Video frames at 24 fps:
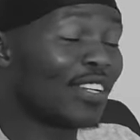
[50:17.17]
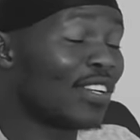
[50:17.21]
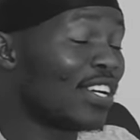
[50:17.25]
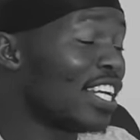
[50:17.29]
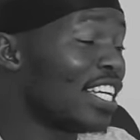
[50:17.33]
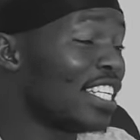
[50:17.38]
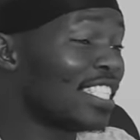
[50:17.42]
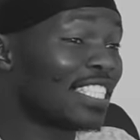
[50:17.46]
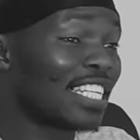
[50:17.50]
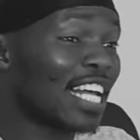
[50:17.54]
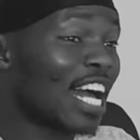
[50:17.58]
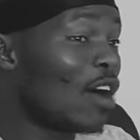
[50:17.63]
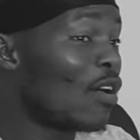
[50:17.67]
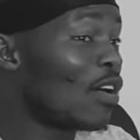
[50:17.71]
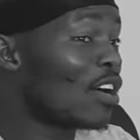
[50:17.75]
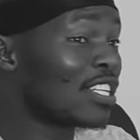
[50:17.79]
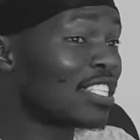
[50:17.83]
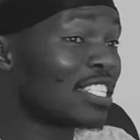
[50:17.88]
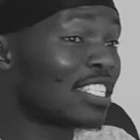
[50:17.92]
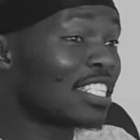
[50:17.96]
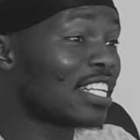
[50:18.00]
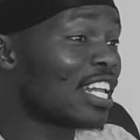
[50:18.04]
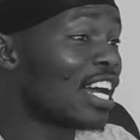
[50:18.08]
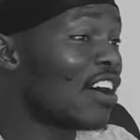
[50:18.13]
crazy. I
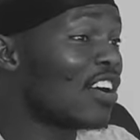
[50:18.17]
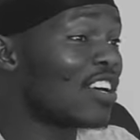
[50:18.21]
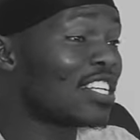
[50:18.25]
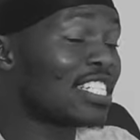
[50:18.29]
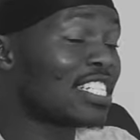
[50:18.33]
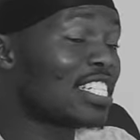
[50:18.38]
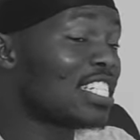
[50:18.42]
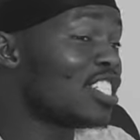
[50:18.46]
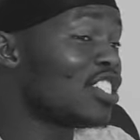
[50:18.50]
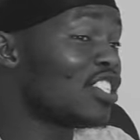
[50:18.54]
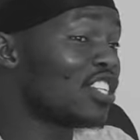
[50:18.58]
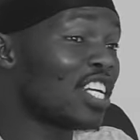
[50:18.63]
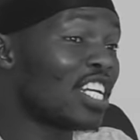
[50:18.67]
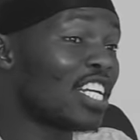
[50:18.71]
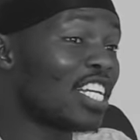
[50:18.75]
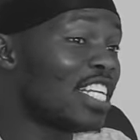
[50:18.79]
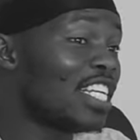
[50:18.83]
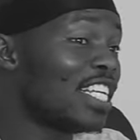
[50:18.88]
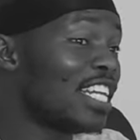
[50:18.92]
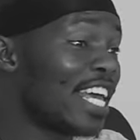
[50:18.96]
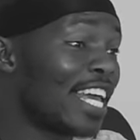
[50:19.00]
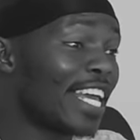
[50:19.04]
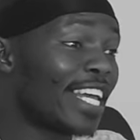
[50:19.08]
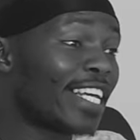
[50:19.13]
was I was
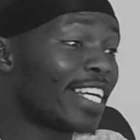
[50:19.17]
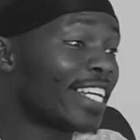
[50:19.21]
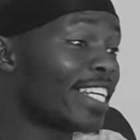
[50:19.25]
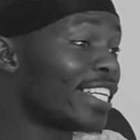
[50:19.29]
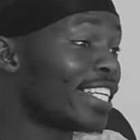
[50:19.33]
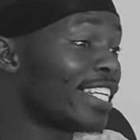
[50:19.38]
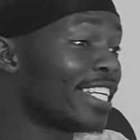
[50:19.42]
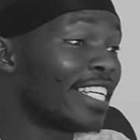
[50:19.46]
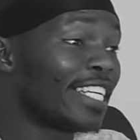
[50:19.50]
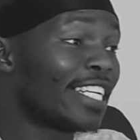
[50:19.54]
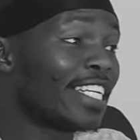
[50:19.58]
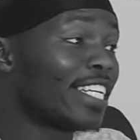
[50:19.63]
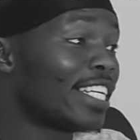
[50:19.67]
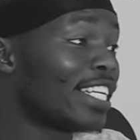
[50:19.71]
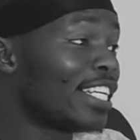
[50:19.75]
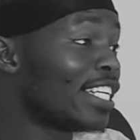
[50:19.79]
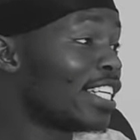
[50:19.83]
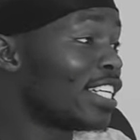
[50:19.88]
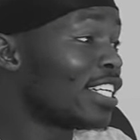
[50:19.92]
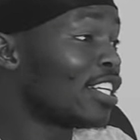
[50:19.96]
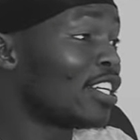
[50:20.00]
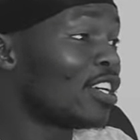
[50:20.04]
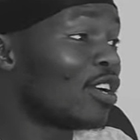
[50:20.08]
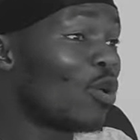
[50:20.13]
literally like
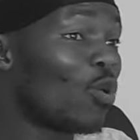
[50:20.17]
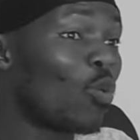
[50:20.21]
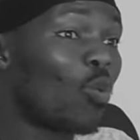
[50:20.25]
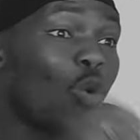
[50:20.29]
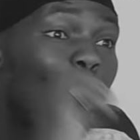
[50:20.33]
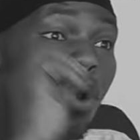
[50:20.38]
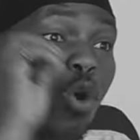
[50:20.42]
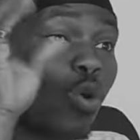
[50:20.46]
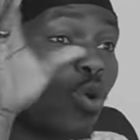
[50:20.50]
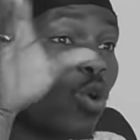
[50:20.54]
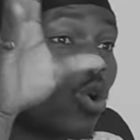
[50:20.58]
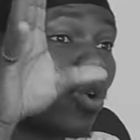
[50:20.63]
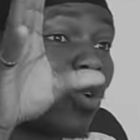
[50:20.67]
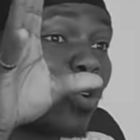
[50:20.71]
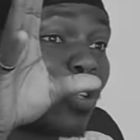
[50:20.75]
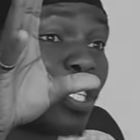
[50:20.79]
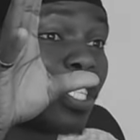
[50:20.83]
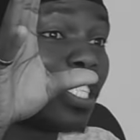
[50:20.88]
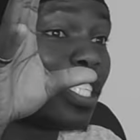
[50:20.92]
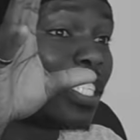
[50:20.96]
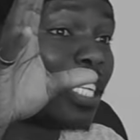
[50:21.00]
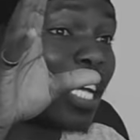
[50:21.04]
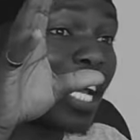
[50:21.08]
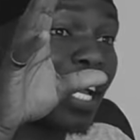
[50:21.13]
woke all
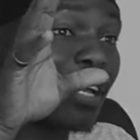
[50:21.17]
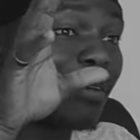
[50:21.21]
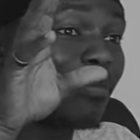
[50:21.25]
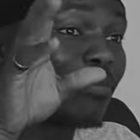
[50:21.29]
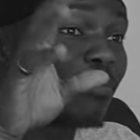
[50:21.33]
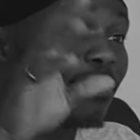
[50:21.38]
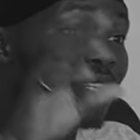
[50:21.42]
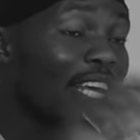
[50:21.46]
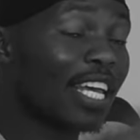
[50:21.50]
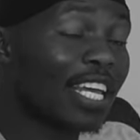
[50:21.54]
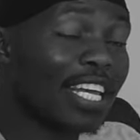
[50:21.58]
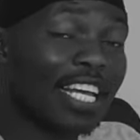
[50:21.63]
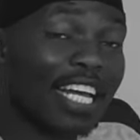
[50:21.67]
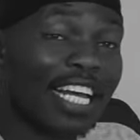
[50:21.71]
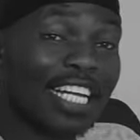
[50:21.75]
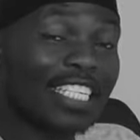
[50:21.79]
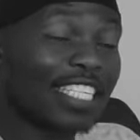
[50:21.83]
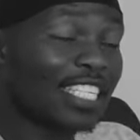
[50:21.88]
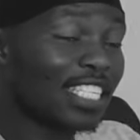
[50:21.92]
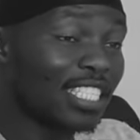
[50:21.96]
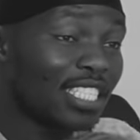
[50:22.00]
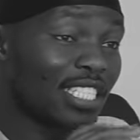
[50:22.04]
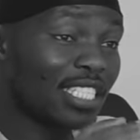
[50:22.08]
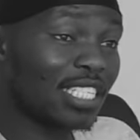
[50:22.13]
the time. Like I
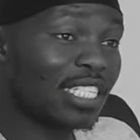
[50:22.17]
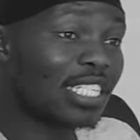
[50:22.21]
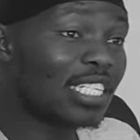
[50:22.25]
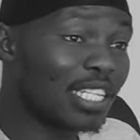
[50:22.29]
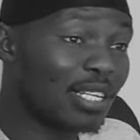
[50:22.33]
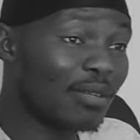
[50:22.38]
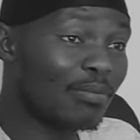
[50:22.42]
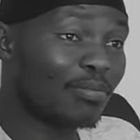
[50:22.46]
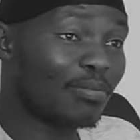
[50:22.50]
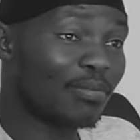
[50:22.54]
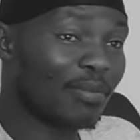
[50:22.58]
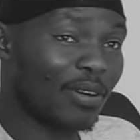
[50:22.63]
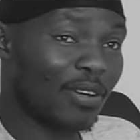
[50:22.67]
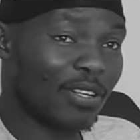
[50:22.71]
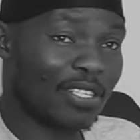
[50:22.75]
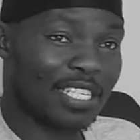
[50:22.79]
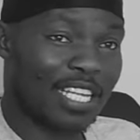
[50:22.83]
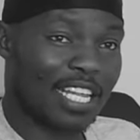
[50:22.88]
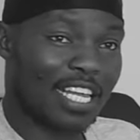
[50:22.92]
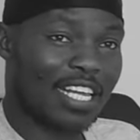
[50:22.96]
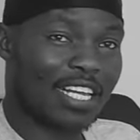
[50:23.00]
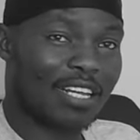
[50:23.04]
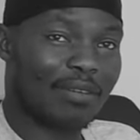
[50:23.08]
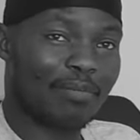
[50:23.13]
didn't sleep. I was
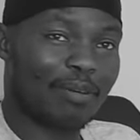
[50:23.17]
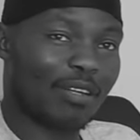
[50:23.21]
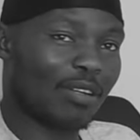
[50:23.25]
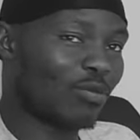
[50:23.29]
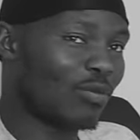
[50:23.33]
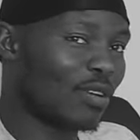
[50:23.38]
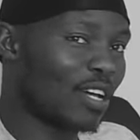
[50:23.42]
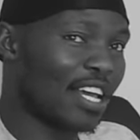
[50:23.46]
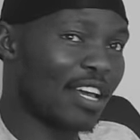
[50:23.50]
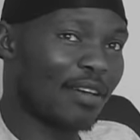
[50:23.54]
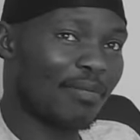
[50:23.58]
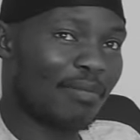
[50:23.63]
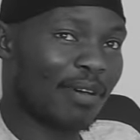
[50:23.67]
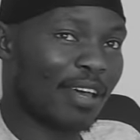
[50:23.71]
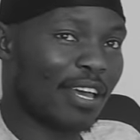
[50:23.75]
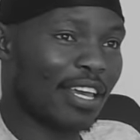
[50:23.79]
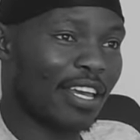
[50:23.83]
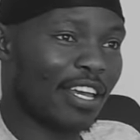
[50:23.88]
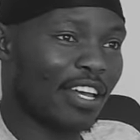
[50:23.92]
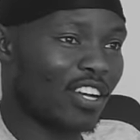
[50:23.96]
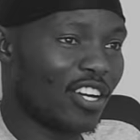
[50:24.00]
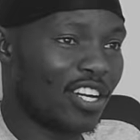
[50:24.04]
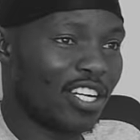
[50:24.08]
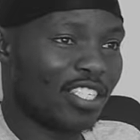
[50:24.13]
like, but why am I
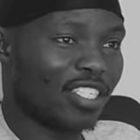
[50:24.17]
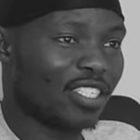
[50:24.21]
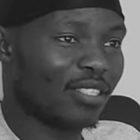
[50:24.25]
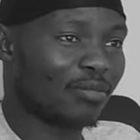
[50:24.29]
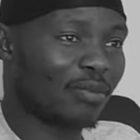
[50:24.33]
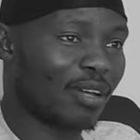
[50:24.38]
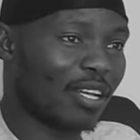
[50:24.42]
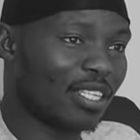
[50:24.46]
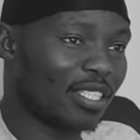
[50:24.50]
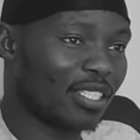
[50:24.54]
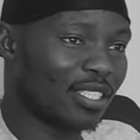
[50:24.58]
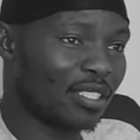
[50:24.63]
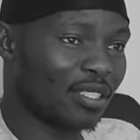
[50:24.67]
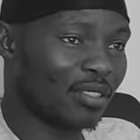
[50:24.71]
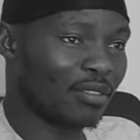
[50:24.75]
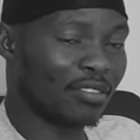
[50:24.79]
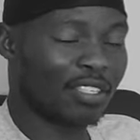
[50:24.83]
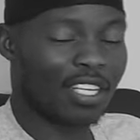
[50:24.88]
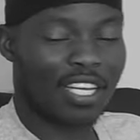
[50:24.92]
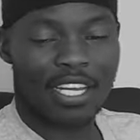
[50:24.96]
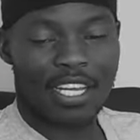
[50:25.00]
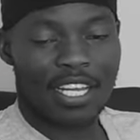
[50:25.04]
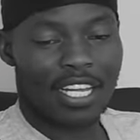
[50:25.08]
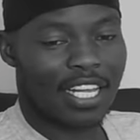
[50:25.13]
hurting myself?